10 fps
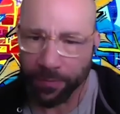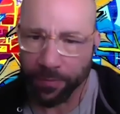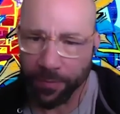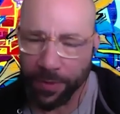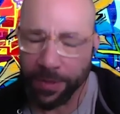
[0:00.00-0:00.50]

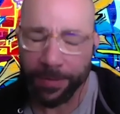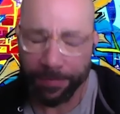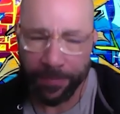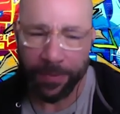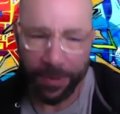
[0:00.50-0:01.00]
Wow.
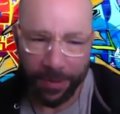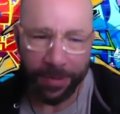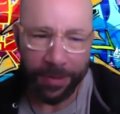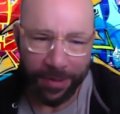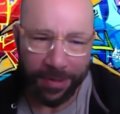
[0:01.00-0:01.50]

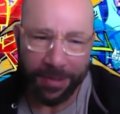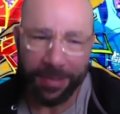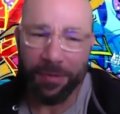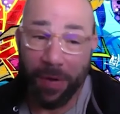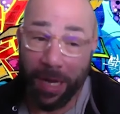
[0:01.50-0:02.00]

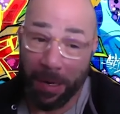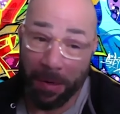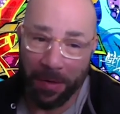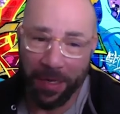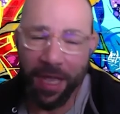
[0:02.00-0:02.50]
Wow.
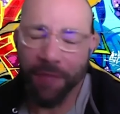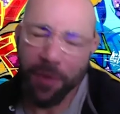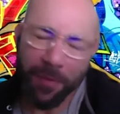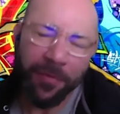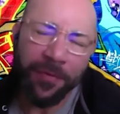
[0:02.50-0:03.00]
Have
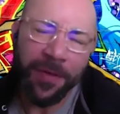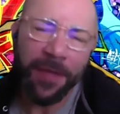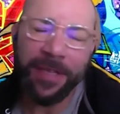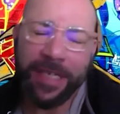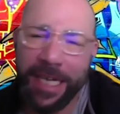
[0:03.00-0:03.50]
you ever felt
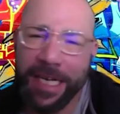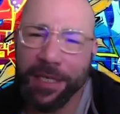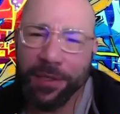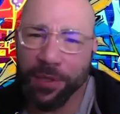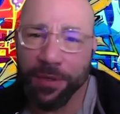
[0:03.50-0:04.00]
the need
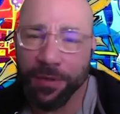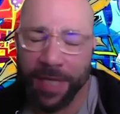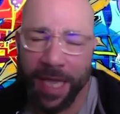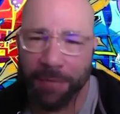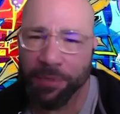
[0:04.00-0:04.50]
in your
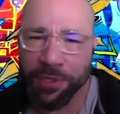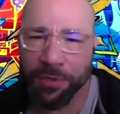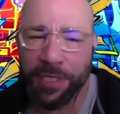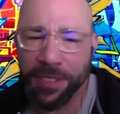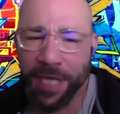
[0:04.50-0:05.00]
cannabis
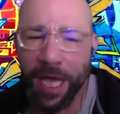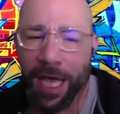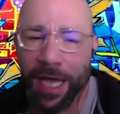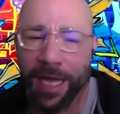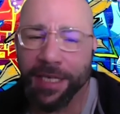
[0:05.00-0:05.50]
journey to
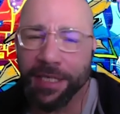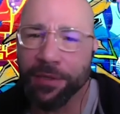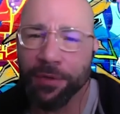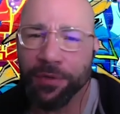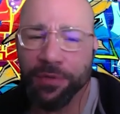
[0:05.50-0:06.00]
hide
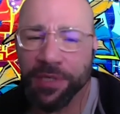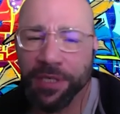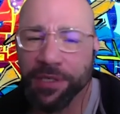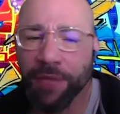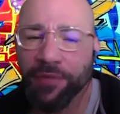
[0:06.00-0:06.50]
your
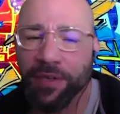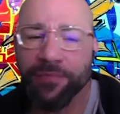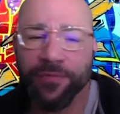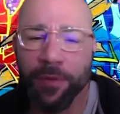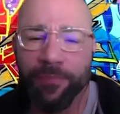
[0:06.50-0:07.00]
usage of it
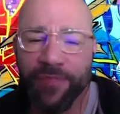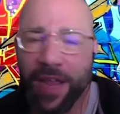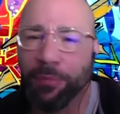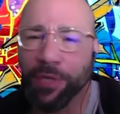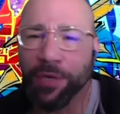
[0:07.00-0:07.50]
from
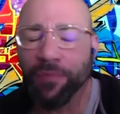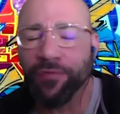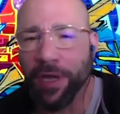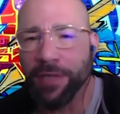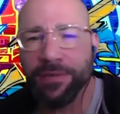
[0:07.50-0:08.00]
family or
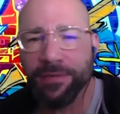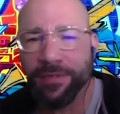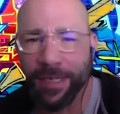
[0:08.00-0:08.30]
friends?